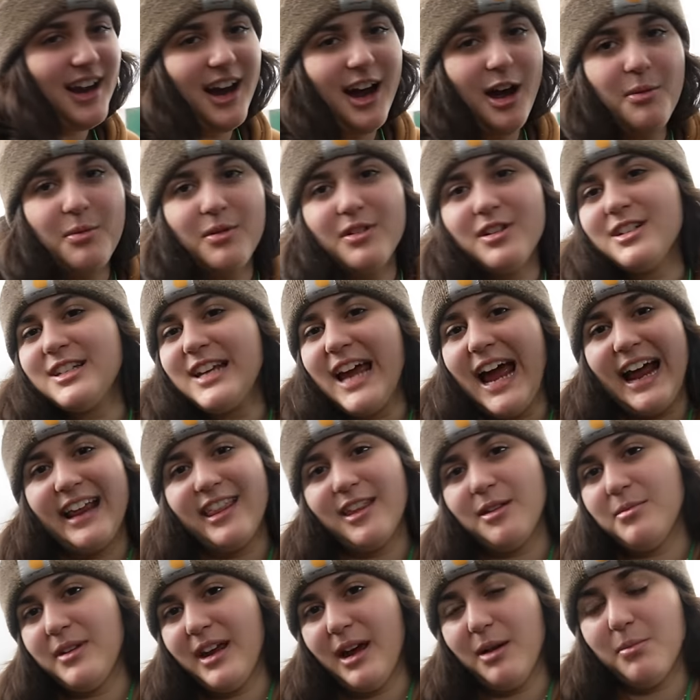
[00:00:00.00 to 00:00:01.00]
I'm gonna
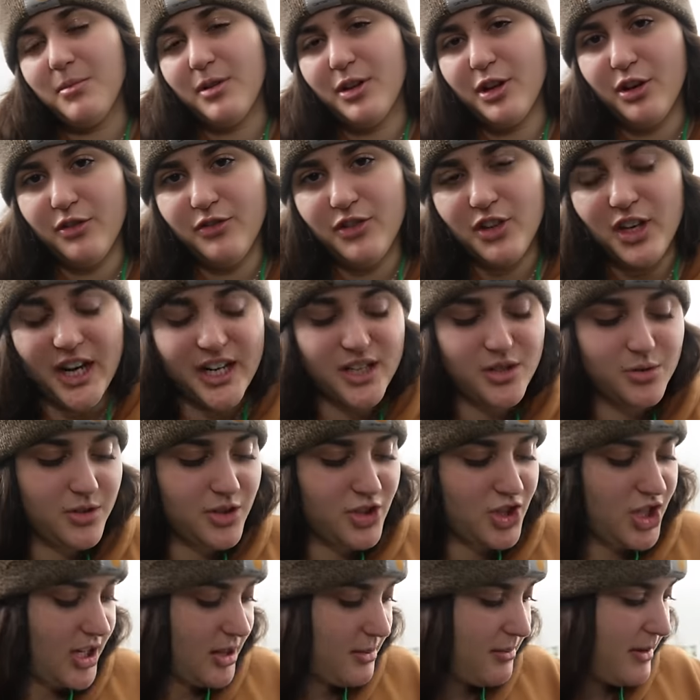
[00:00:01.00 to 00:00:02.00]
tag them down below if you guys
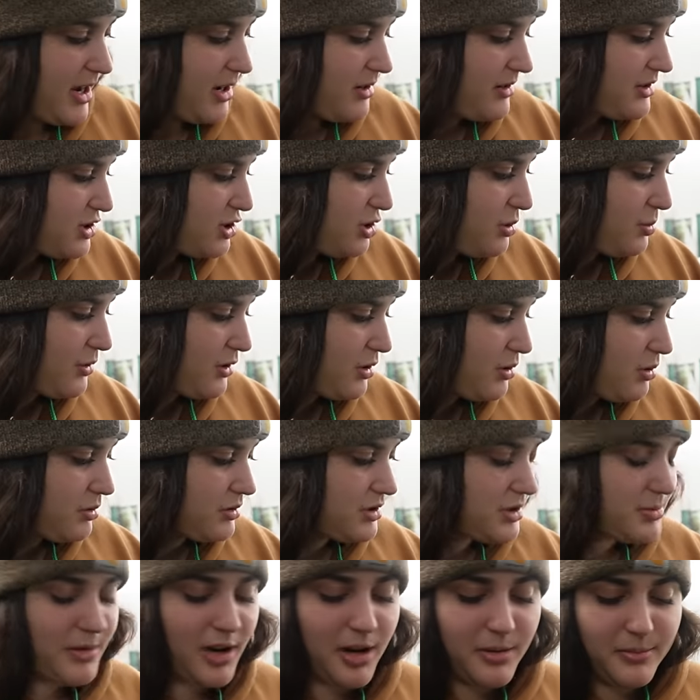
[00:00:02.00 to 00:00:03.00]
want to check them out. Super
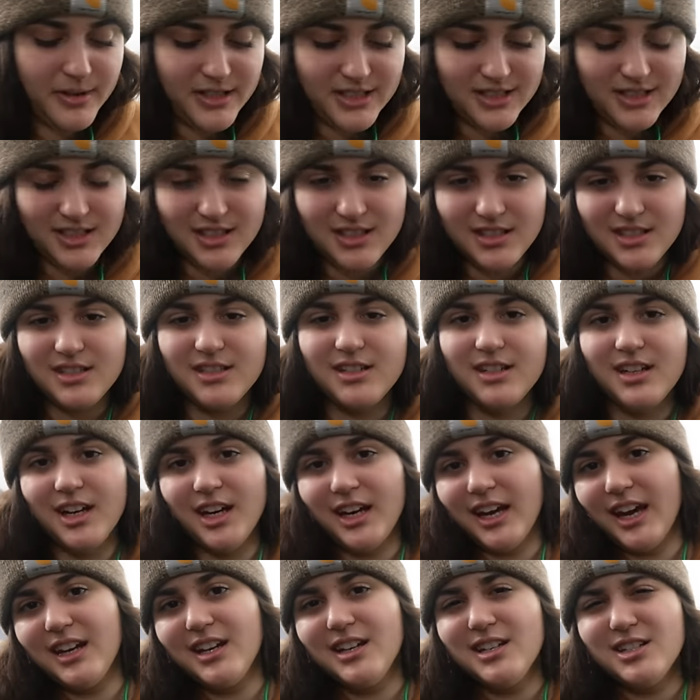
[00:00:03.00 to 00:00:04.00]
cool small business.
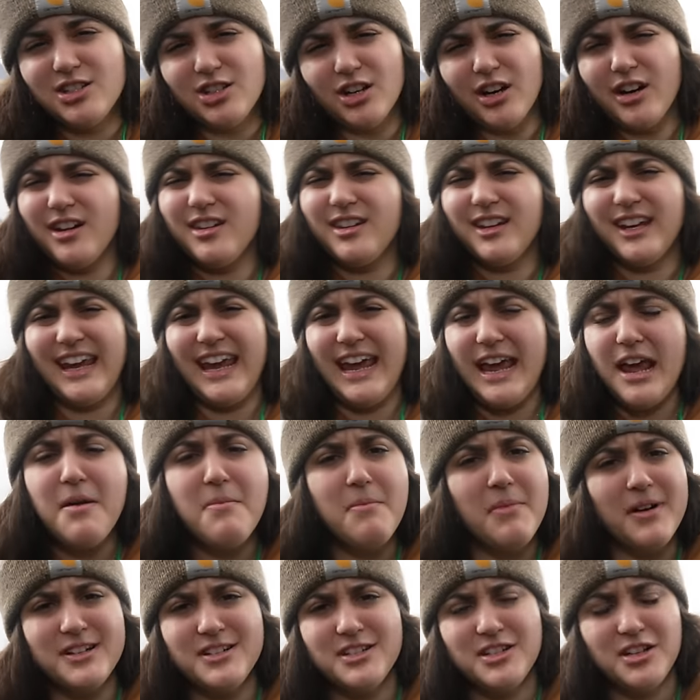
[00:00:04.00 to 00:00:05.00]
Again, he started like
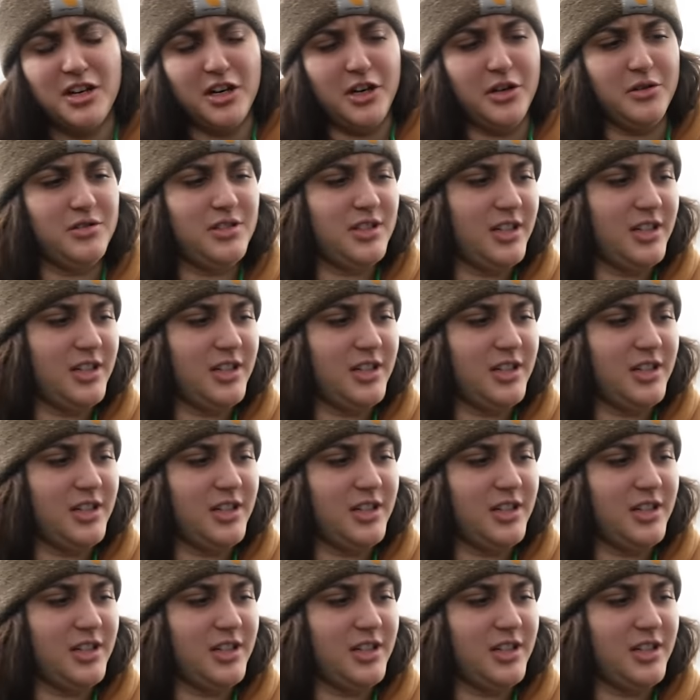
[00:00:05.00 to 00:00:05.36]
8 months ago.